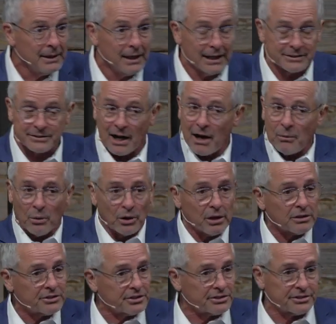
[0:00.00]
It's not
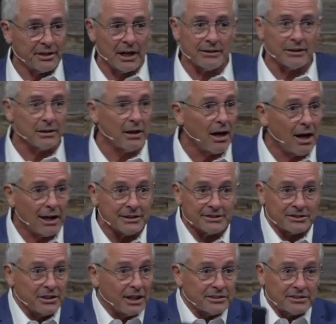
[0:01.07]
works. It's not the law.
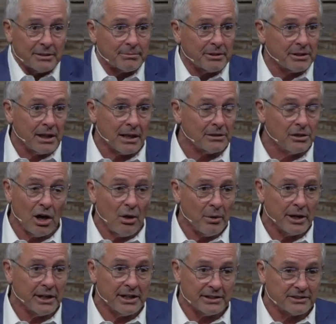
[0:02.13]
It's not something like, no,
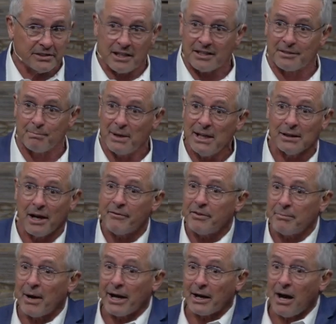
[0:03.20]
it's me loving
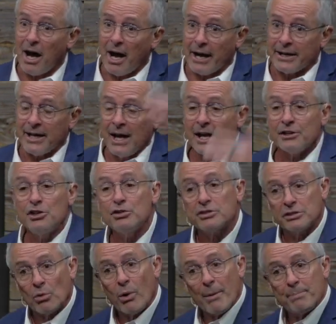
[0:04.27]
my God, using
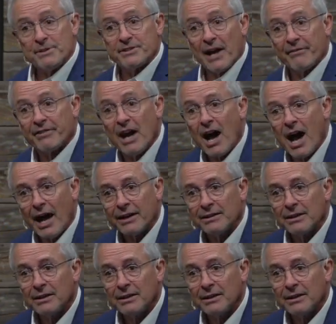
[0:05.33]
the weapons I've got.